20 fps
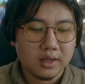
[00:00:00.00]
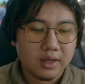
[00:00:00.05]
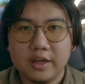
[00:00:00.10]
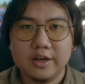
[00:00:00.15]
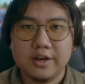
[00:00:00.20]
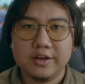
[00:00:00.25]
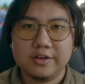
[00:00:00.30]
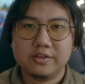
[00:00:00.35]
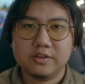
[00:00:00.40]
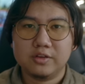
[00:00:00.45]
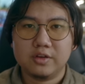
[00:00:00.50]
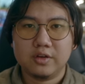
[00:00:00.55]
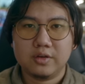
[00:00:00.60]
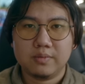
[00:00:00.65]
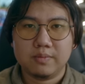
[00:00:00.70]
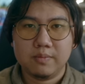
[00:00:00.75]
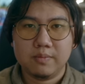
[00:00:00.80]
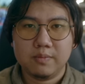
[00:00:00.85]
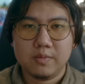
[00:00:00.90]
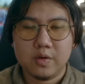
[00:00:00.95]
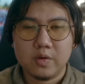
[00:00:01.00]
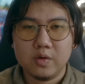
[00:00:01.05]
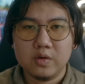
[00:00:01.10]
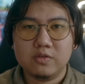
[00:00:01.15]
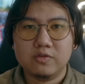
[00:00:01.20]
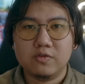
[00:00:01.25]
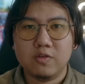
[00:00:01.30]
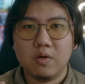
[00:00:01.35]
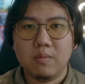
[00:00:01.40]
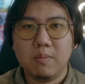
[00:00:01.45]
It is
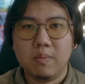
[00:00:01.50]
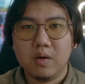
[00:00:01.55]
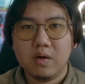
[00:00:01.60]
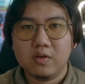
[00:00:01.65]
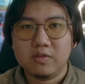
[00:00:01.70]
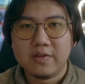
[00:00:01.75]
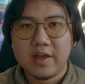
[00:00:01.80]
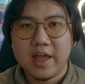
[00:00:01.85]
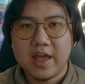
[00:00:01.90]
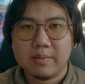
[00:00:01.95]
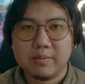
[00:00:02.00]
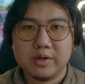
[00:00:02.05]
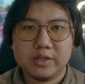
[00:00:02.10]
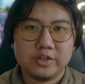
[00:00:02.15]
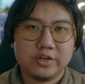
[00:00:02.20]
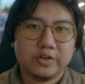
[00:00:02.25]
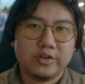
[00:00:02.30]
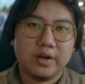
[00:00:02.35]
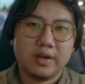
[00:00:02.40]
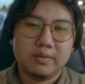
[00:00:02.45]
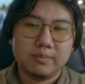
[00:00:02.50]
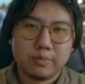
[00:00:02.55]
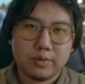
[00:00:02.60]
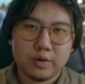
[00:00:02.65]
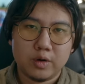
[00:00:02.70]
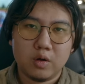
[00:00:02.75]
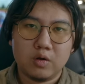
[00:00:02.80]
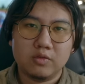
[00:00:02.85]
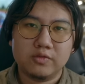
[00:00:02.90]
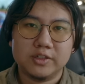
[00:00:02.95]
good for both amateur and
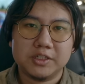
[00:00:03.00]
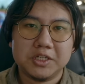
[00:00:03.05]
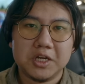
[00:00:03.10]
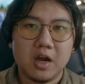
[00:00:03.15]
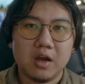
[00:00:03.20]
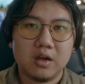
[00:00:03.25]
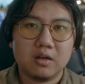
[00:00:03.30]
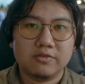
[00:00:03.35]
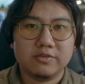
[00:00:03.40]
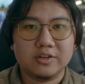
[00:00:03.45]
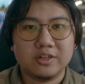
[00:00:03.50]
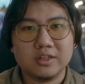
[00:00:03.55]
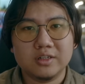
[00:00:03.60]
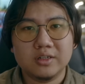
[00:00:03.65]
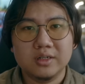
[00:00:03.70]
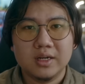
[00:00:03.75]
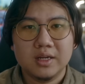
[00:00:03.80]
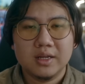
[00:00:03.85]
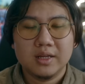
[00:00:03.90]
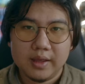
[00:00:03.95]
pro photographer